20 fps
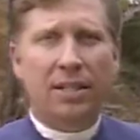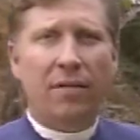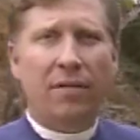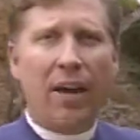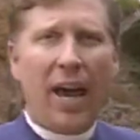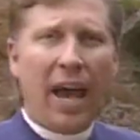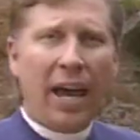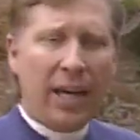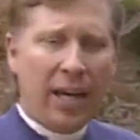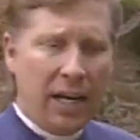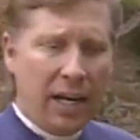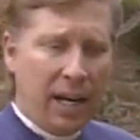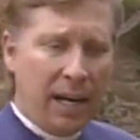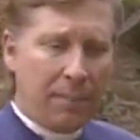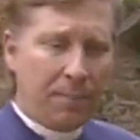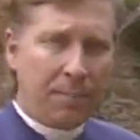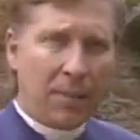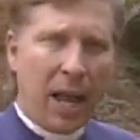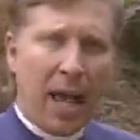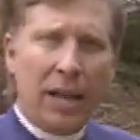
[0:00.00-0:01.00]
of agony
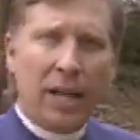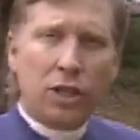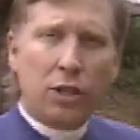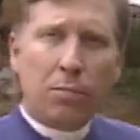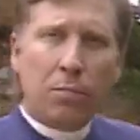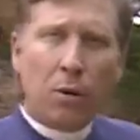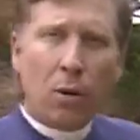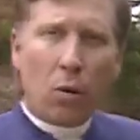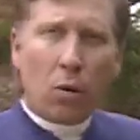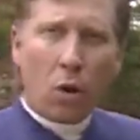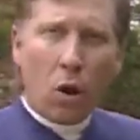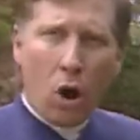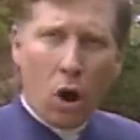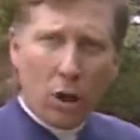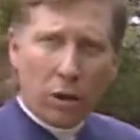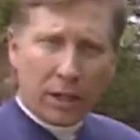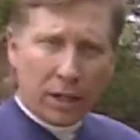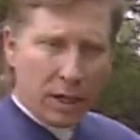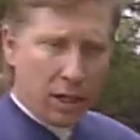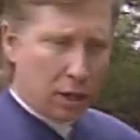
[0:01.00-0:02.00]
and it's
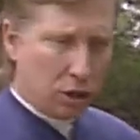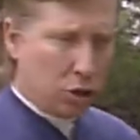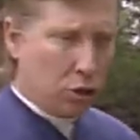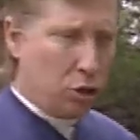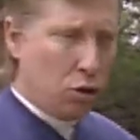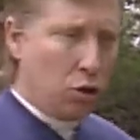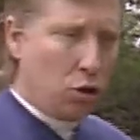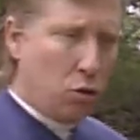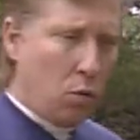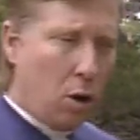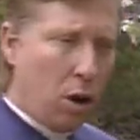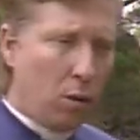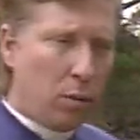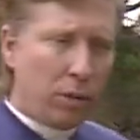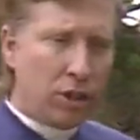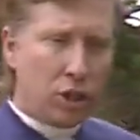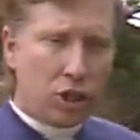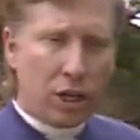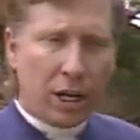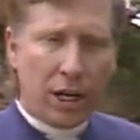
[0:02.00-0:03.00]
prolonged in us due to our
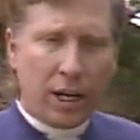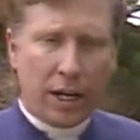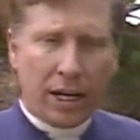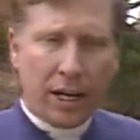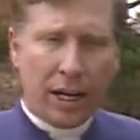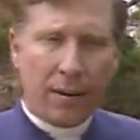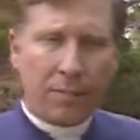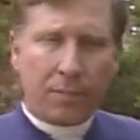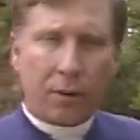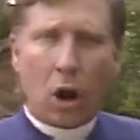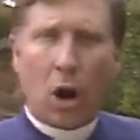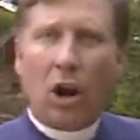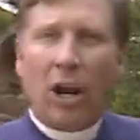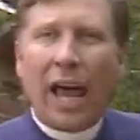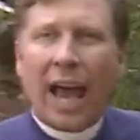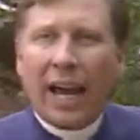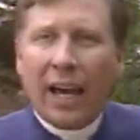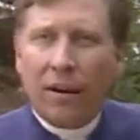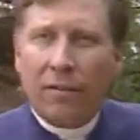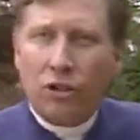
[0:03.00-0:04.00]
rigidity, our
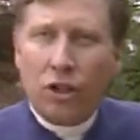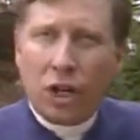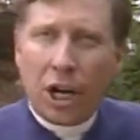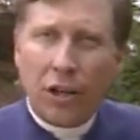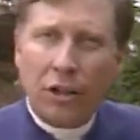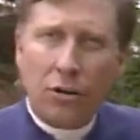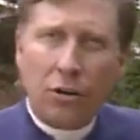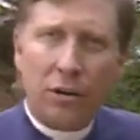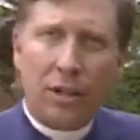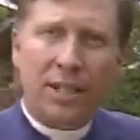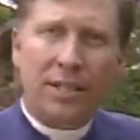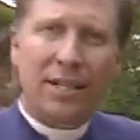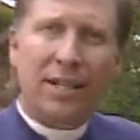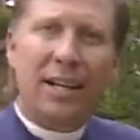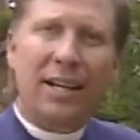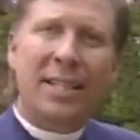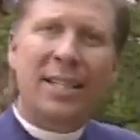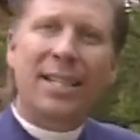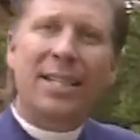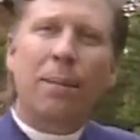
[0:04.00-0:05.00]
lack of gentleness and
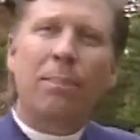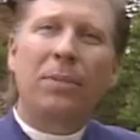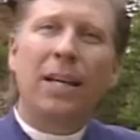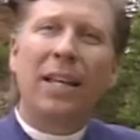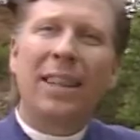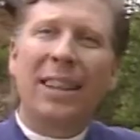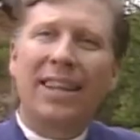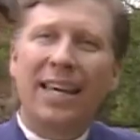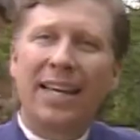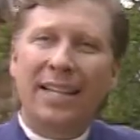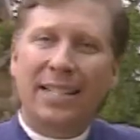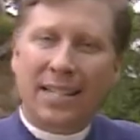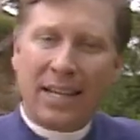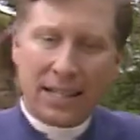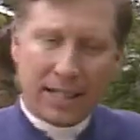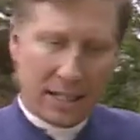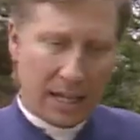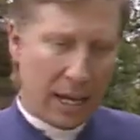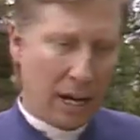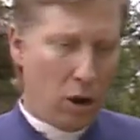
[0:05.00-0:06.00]
accepting things
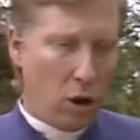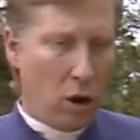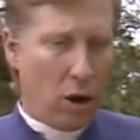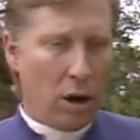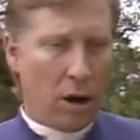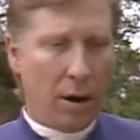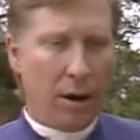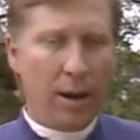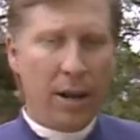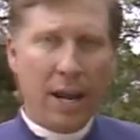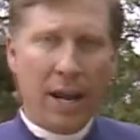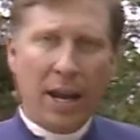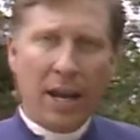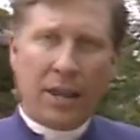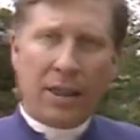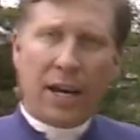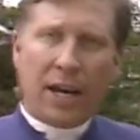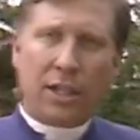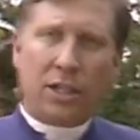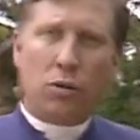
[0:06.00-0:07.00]
as they are,
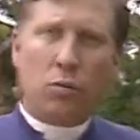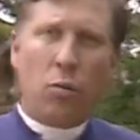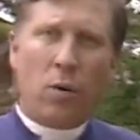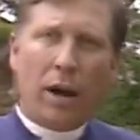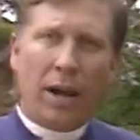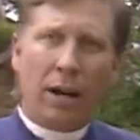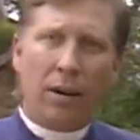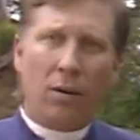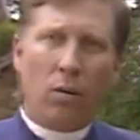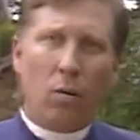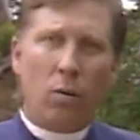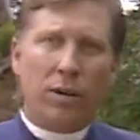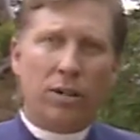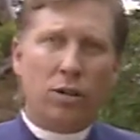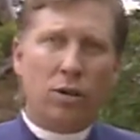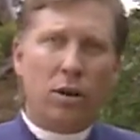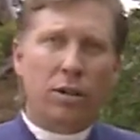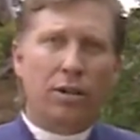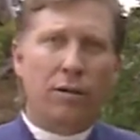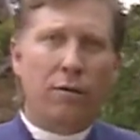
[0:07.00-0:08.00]
that's when we
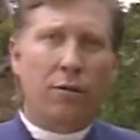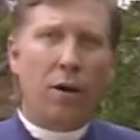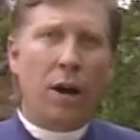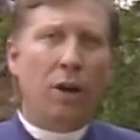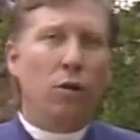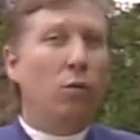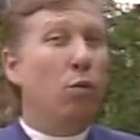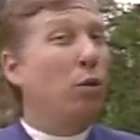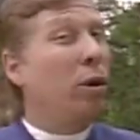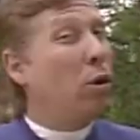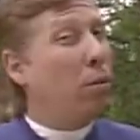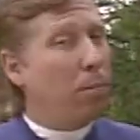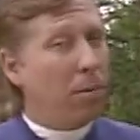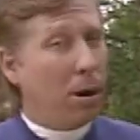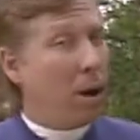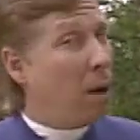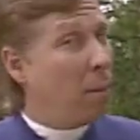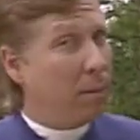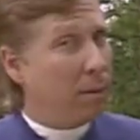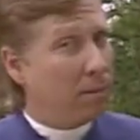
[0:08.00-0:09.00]
start to find real
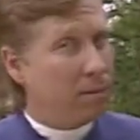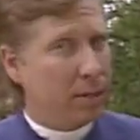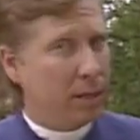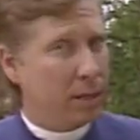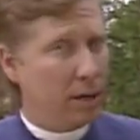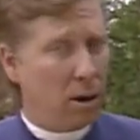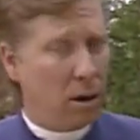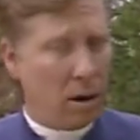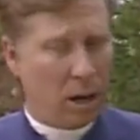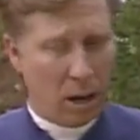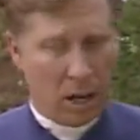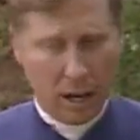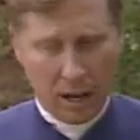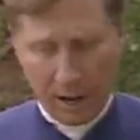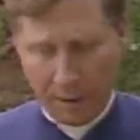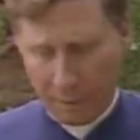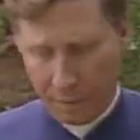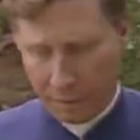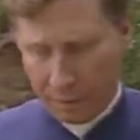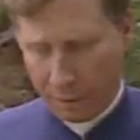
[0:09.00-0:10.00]
problems in our
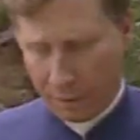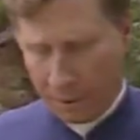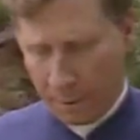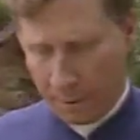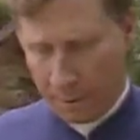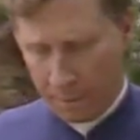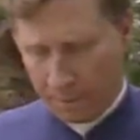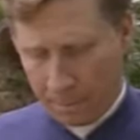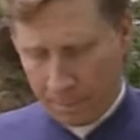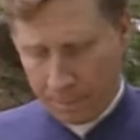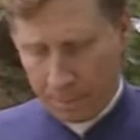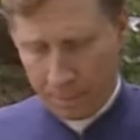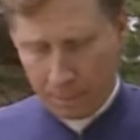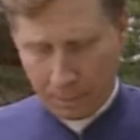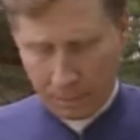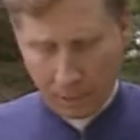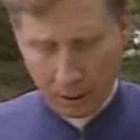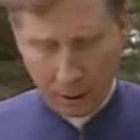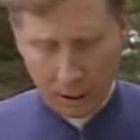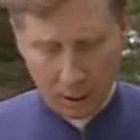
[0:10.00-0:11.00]
life.
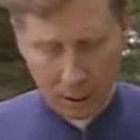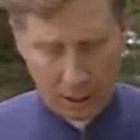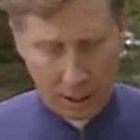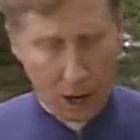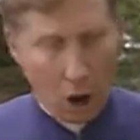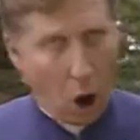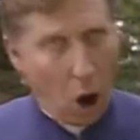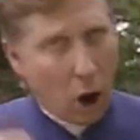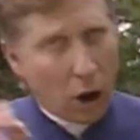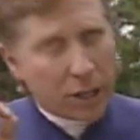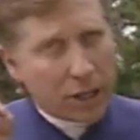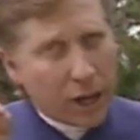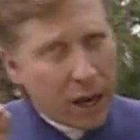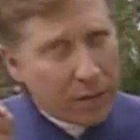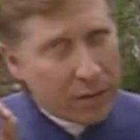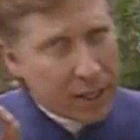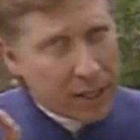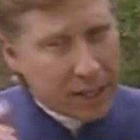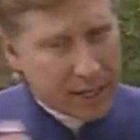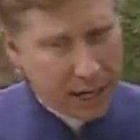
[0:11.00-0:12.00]
The art
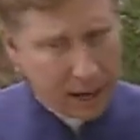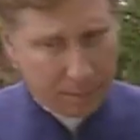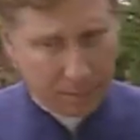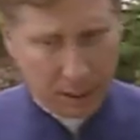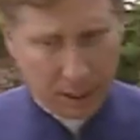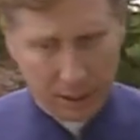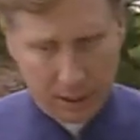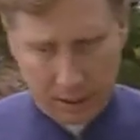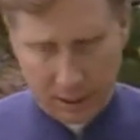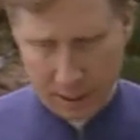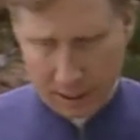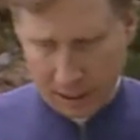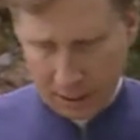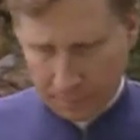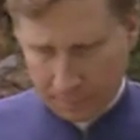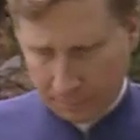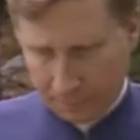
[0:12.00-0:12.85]
of acceptance.